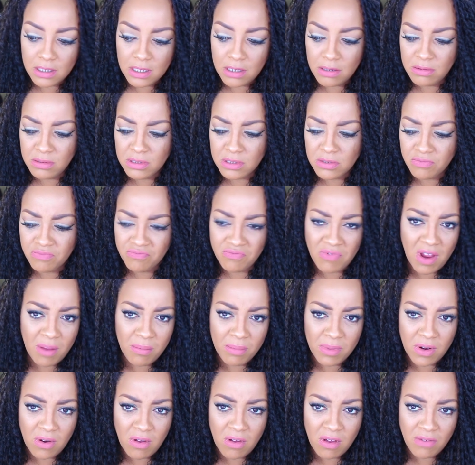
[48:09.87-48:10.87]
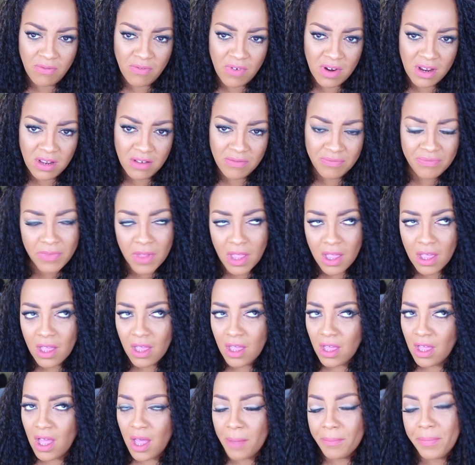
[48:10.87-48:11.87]
I was rambling on, right?
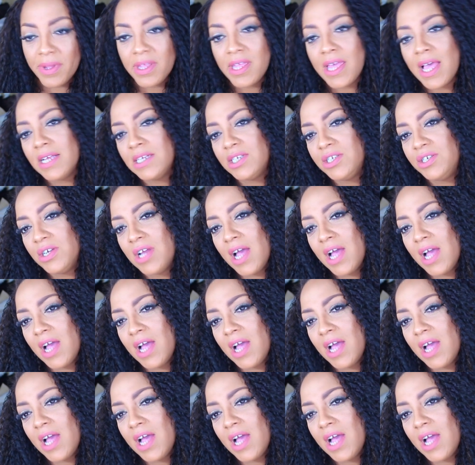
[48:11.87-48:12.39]
But yes,